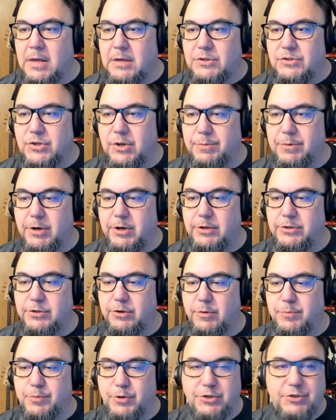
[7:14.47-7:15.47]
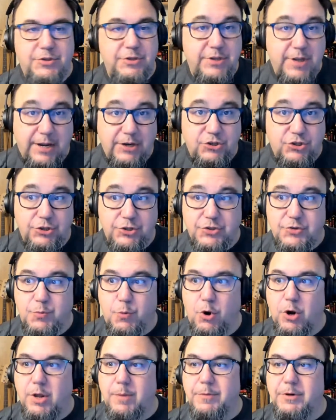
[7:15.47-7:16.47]
So I'm going to do a presentation this
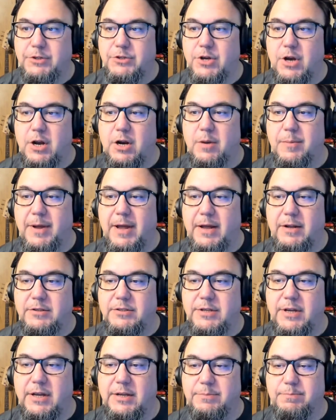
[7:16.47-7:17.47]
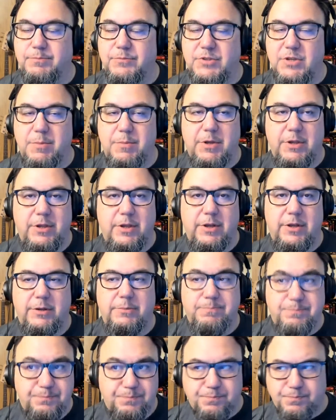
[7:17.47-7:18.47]
morning. I'm going to talk about some of
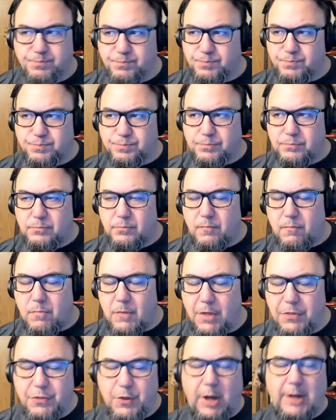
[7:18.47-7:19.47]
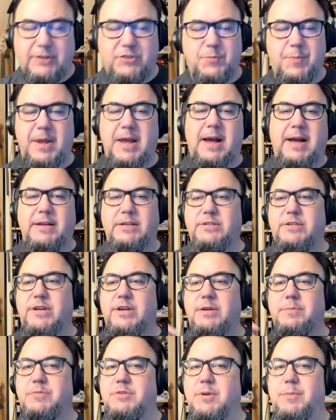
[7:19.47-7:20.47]
the thoughts behind
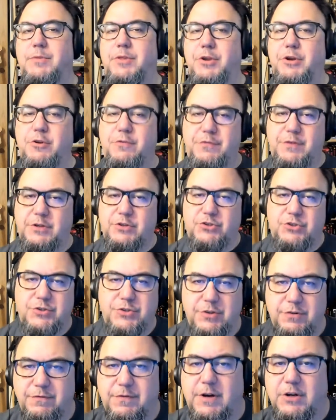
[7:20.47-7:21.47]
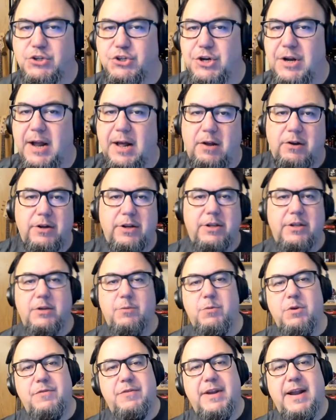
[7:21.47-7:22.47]
Teams, some of the new features and functionality that
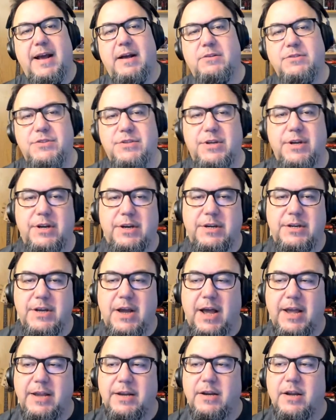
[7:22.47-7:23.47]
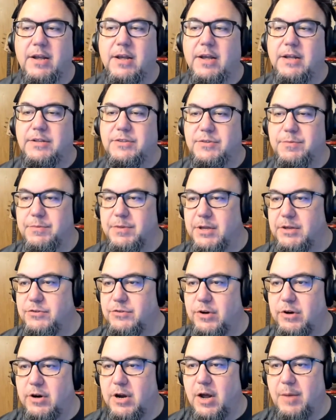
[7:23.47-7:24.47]
we've announced at Ignite, some things
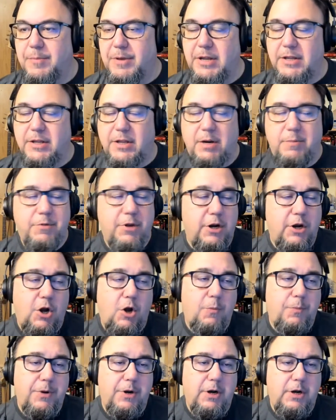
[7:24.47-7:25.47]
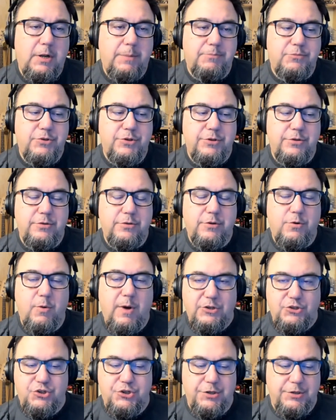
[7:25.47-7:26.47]
that are coming, and I'm going to open it up to
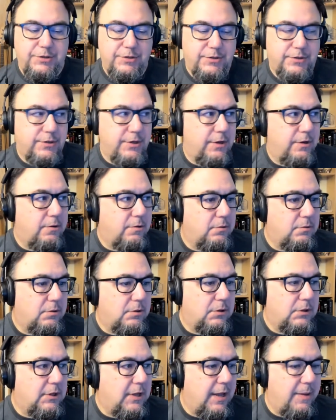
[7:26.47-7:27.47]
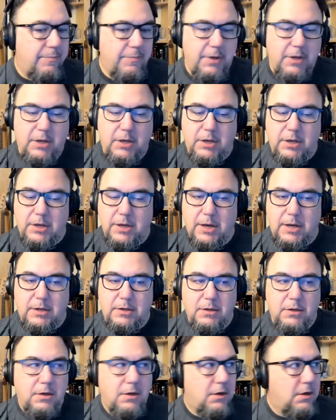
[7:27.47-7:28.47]
questions. So let me
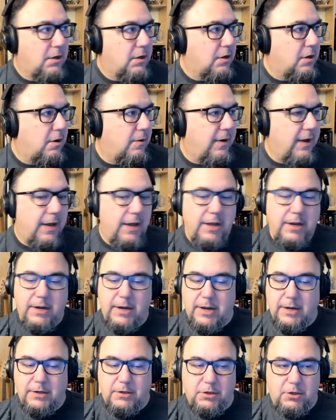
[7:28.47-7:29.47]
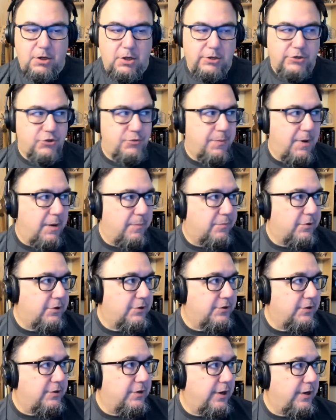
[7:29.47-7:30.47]
go ahead and launch my
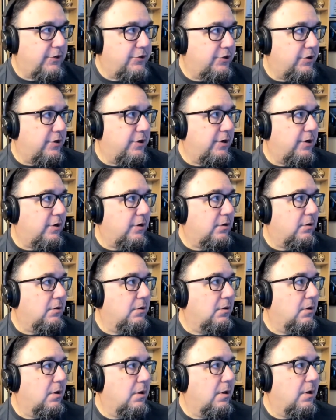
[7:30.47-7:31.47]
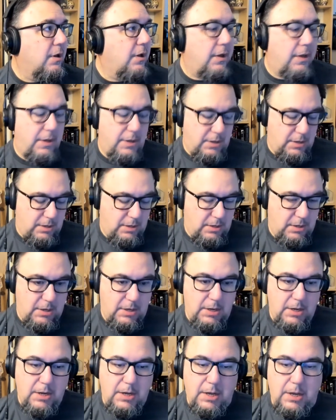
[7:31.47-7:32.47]
presentation here
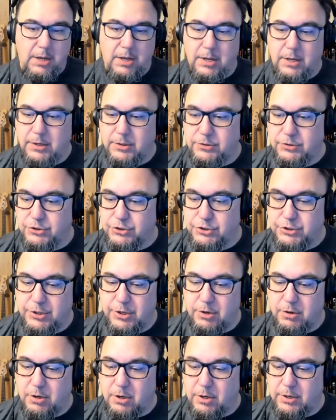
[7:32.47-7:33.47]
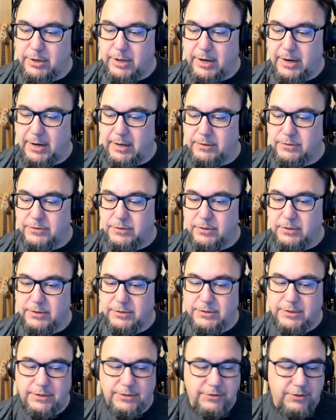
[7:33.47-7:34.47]
and share all that out. So let's
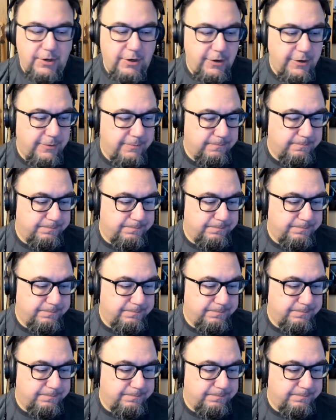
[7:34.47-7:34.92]
get started.